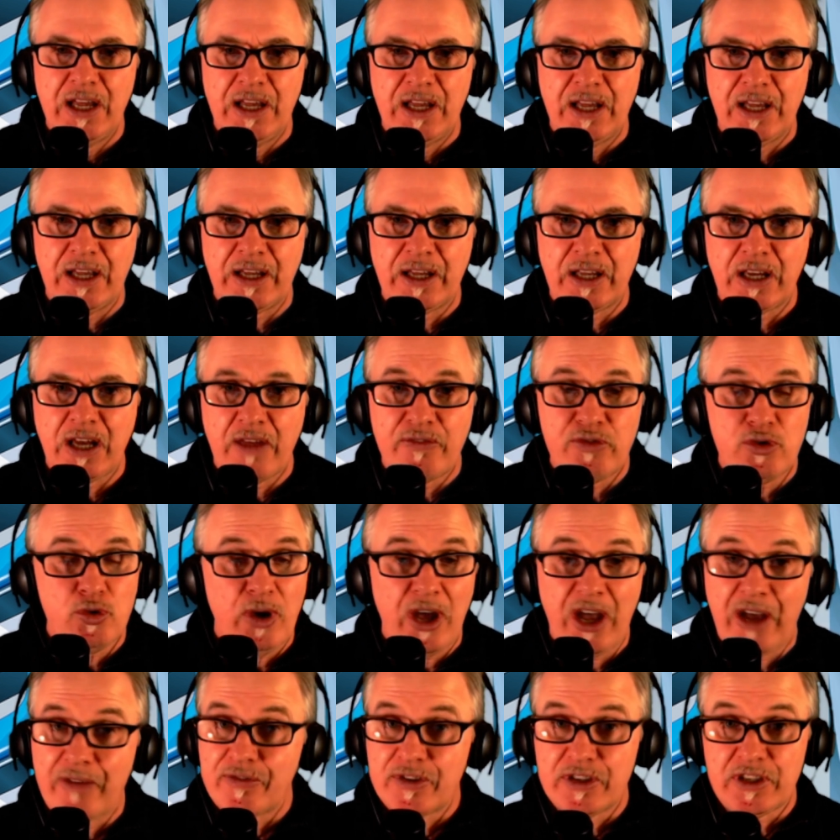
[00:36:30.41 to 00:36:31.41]
And if you
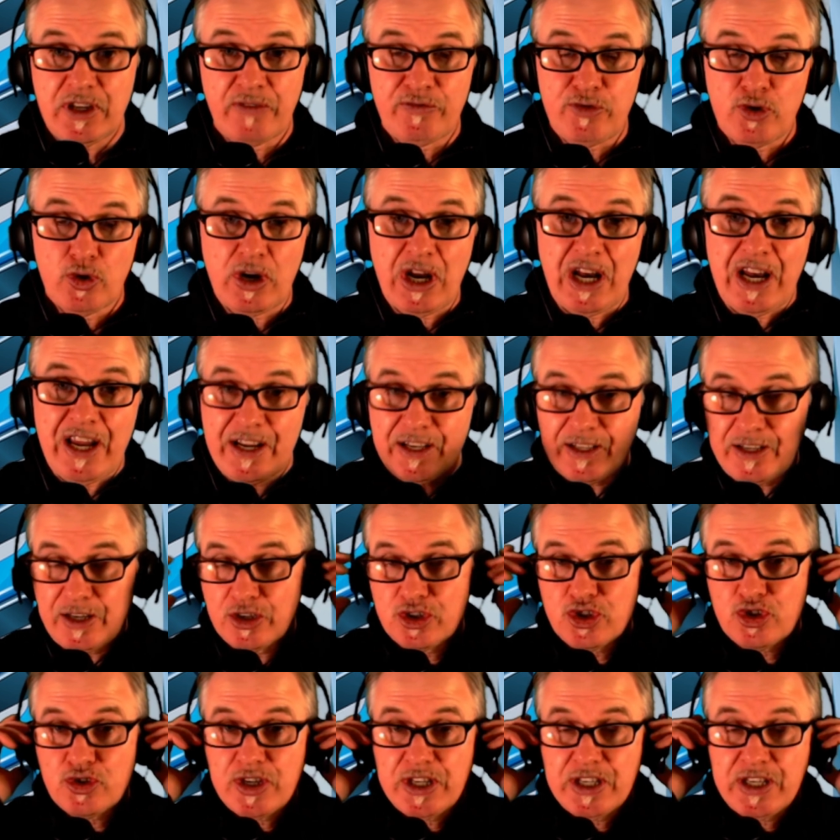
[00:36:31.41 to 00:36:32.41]
haven't, if you're collecting
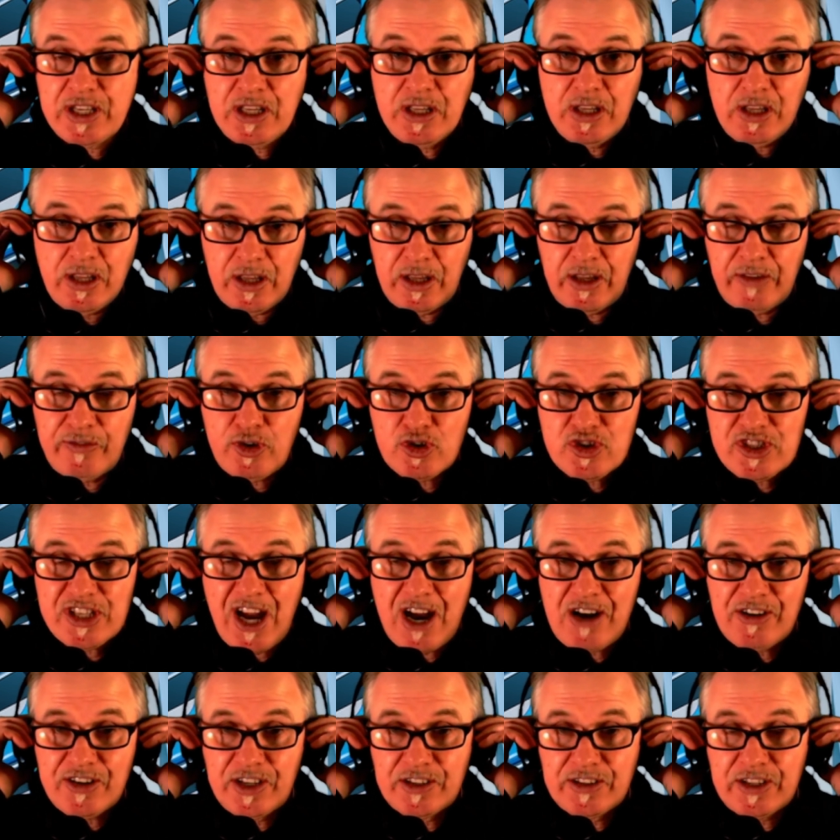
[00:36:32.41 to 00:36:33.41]
3D, if you're
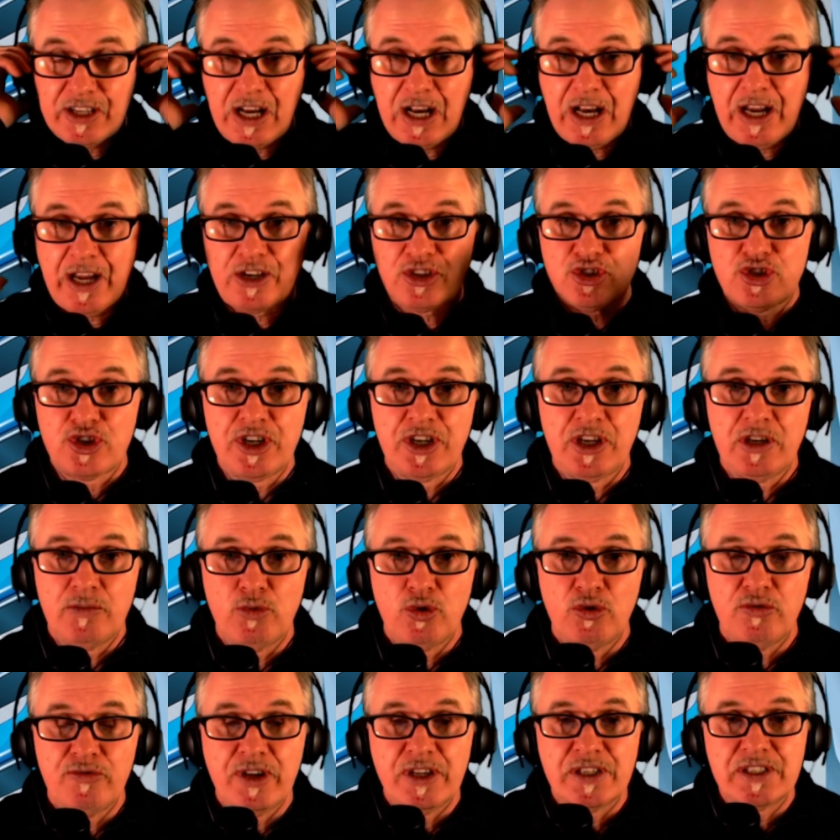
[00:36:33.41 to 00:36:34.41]
starting to collect 3D
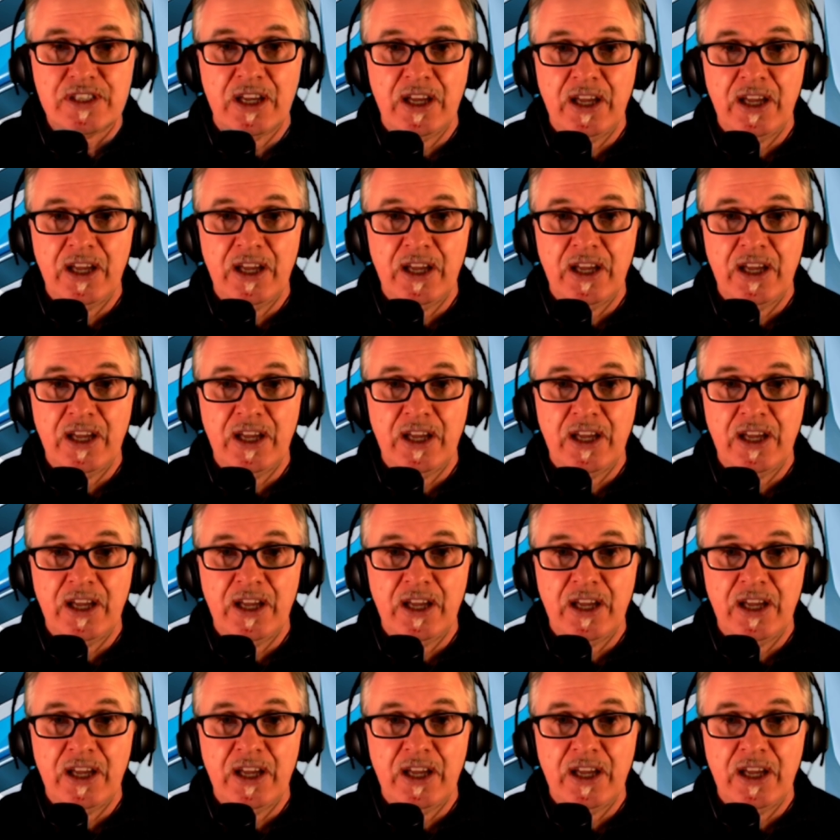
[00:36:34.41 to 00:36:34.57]
movies,